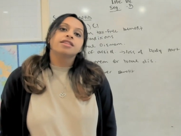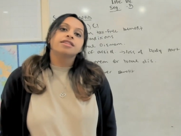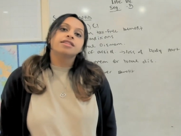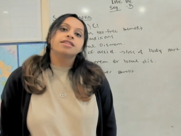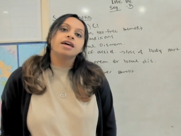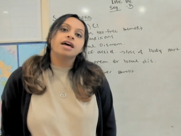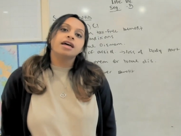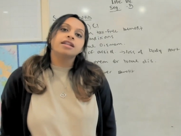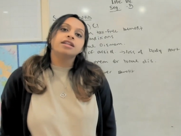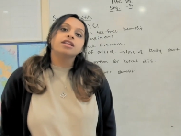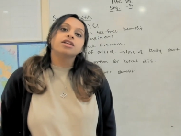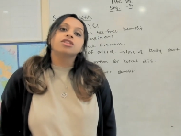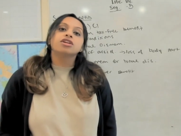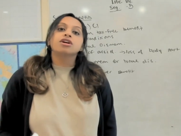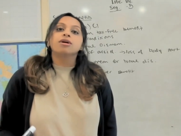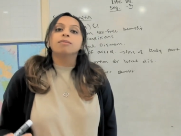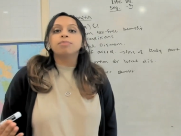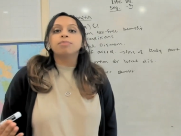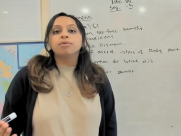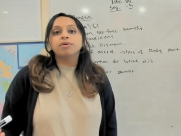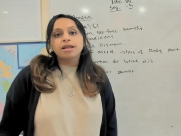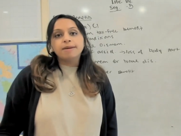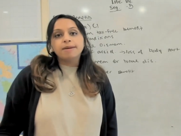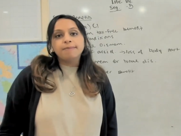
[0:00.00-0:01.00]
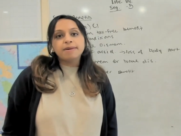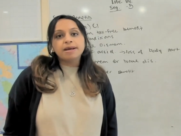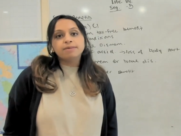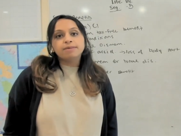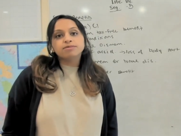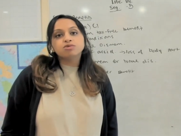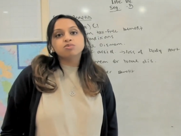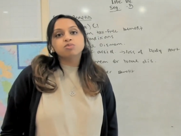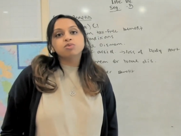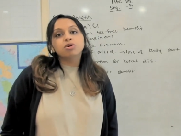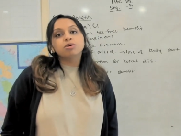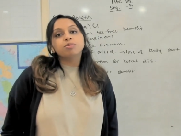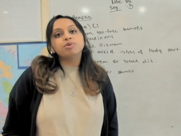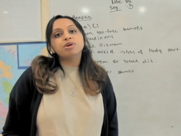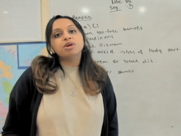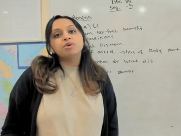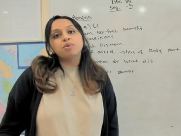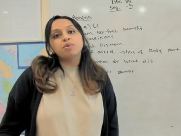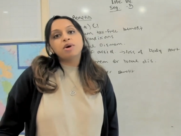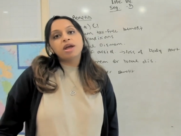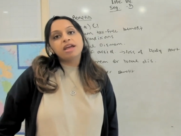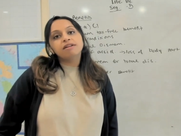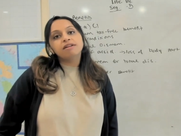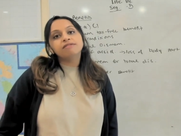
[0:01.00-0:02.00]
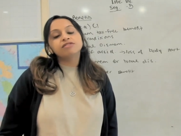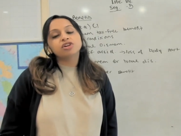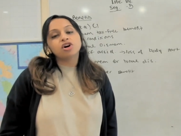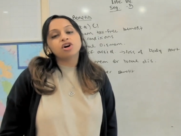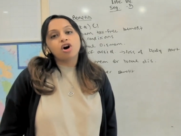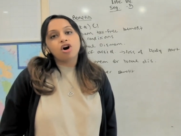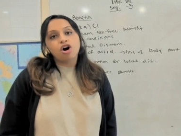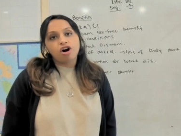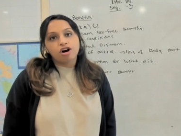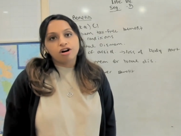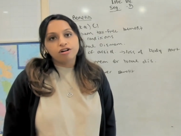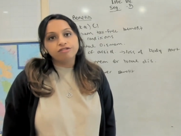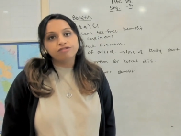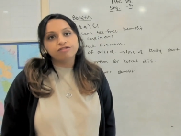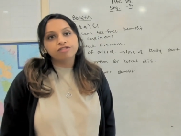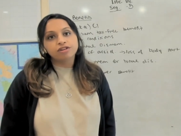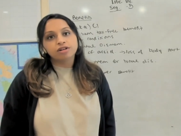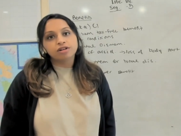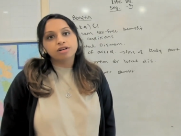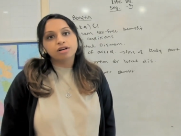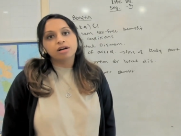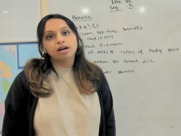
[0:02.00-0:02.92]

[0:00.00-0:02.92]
then their premiums will be waived off